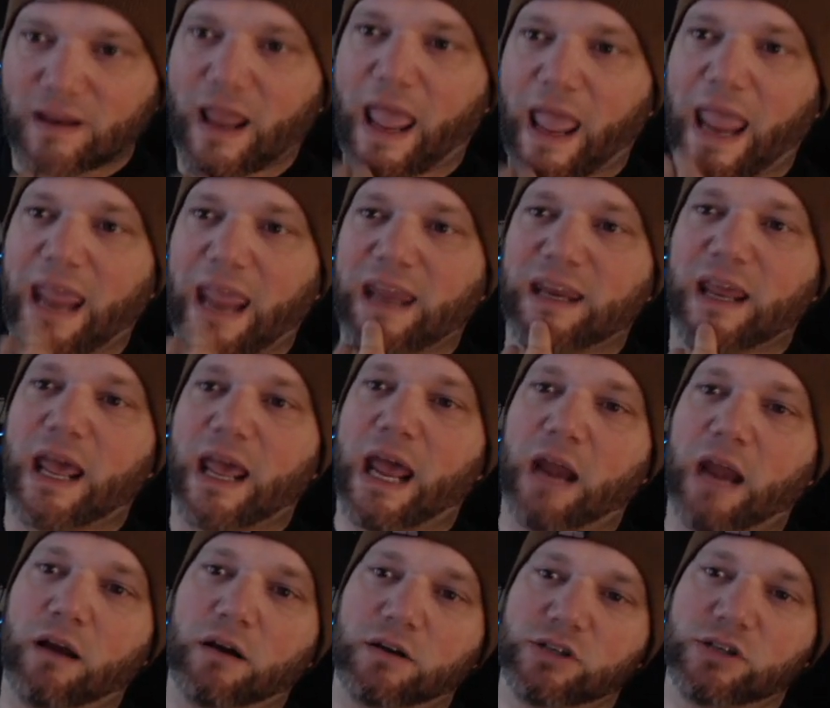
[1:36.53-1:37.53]
8
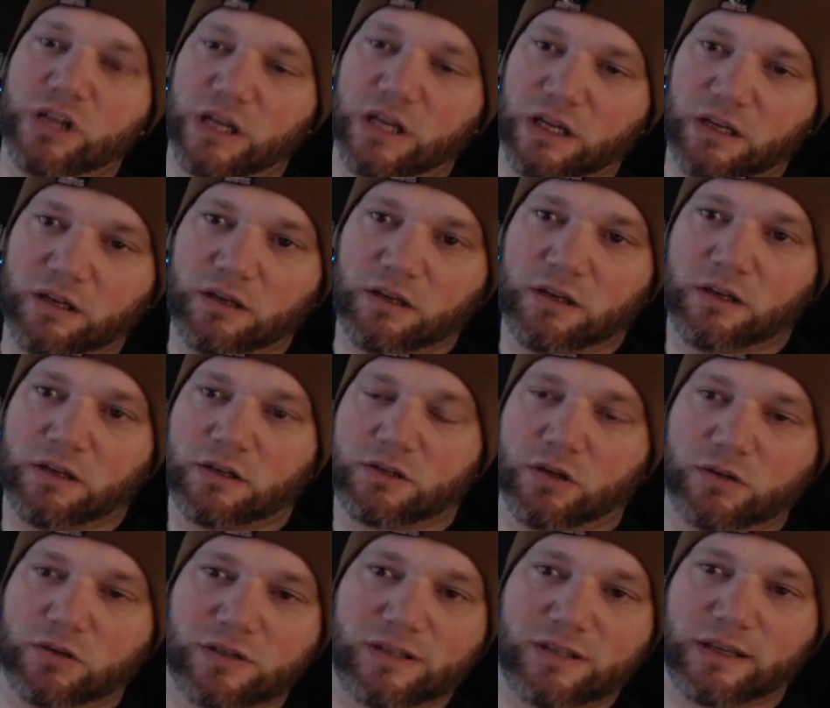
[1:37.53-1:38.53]
energy. So
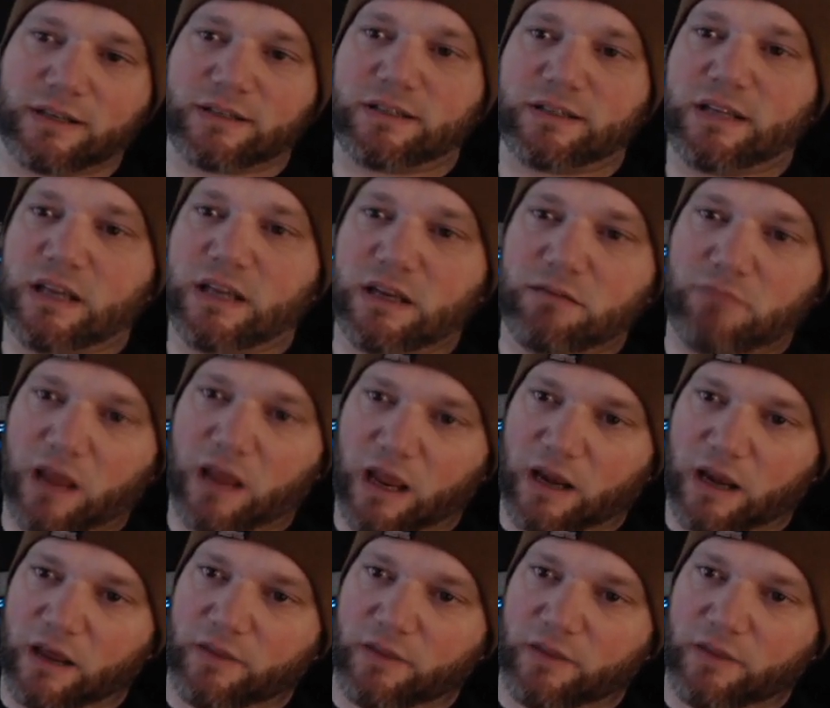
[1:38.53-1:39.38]
16 mana.